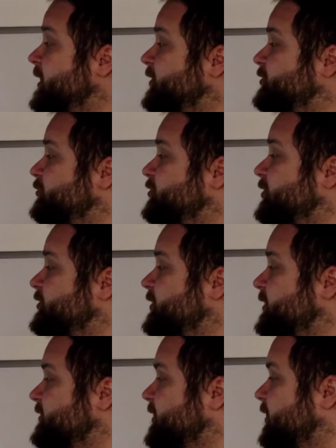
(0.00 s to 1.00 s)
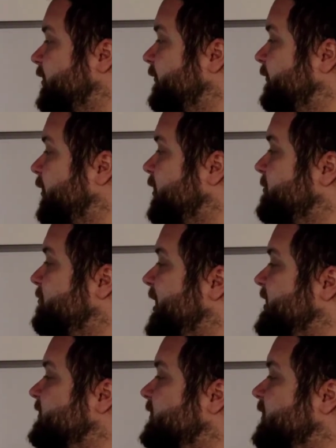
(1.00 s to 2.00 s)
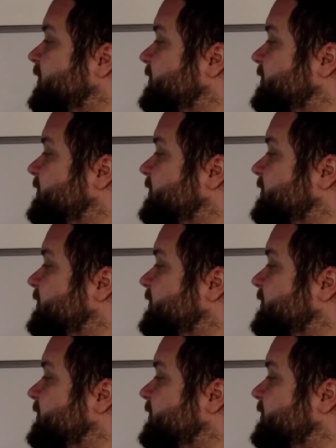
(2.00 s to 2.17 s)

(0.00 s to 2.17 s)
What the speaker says: So just as a very basic